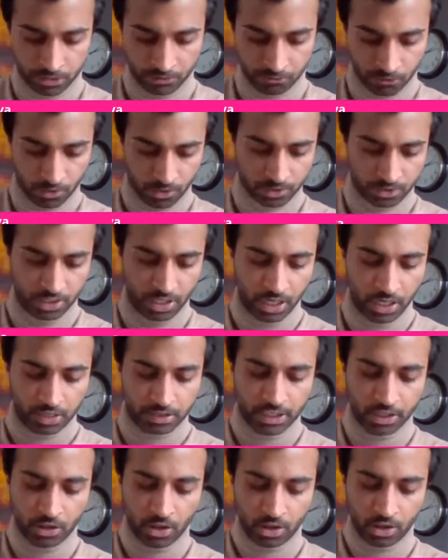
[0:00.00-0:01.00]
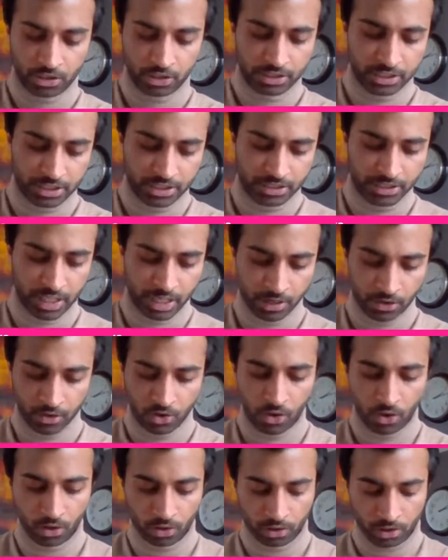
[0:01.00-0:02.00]
Of course, they launched this thing
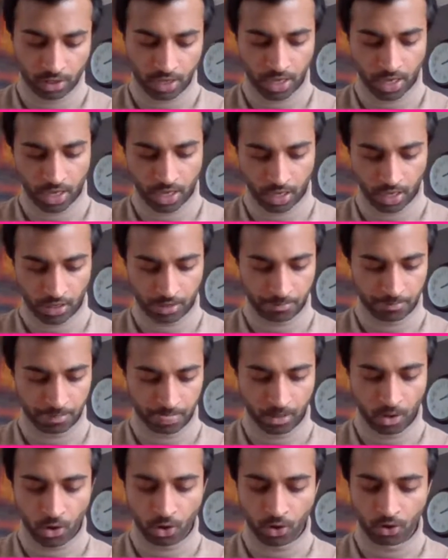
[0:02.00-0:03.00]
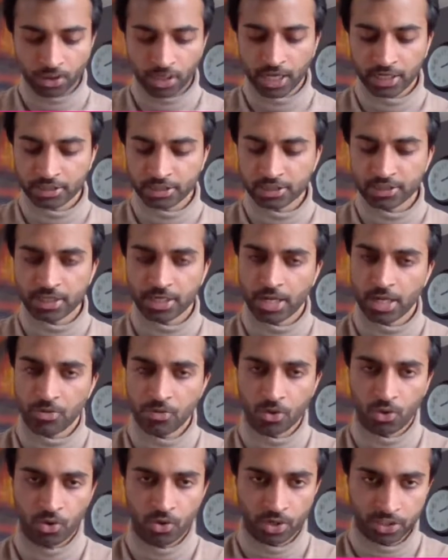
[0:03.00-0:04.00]
called a online study
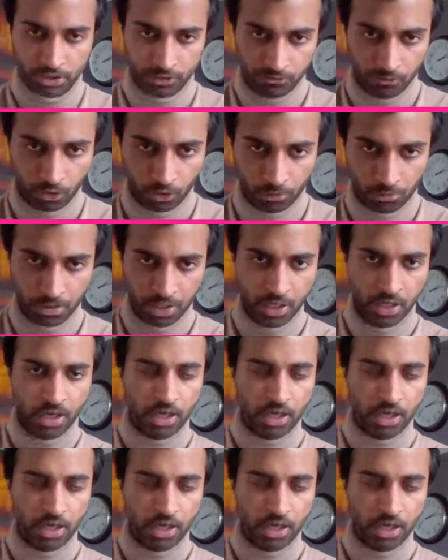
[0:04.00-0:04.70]
request form,